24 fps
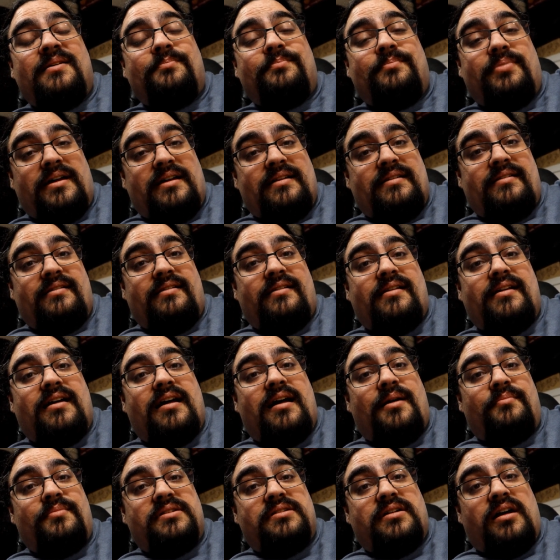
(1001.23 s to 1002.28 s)
But
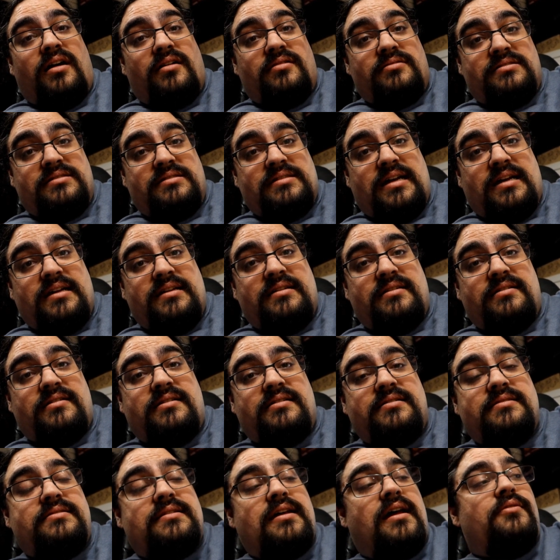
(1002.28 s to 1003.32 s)
I'm going to call it a night,
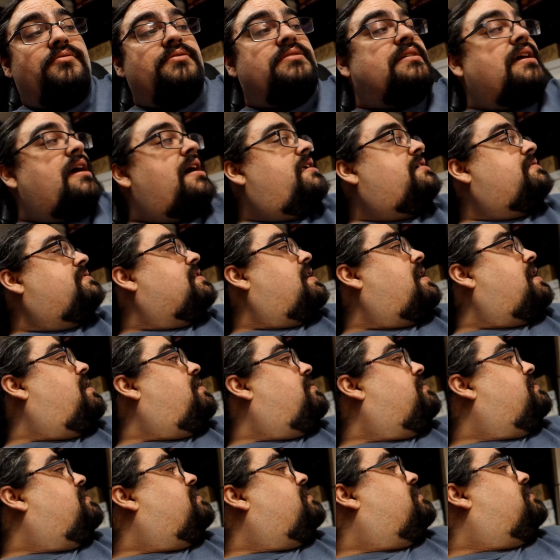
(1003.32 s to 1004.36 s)
because I was kind of
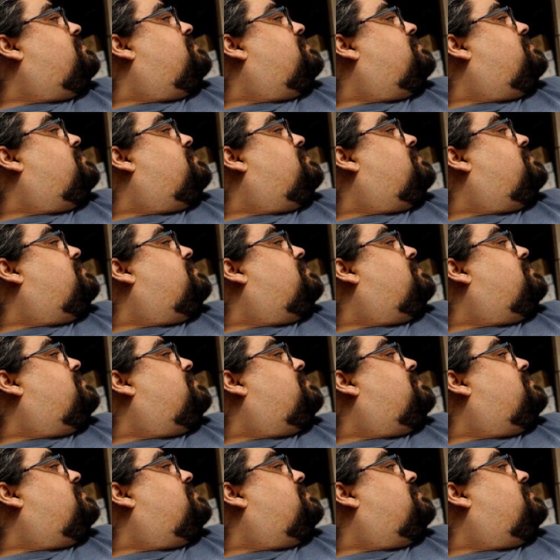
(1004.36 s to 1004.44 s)
tired,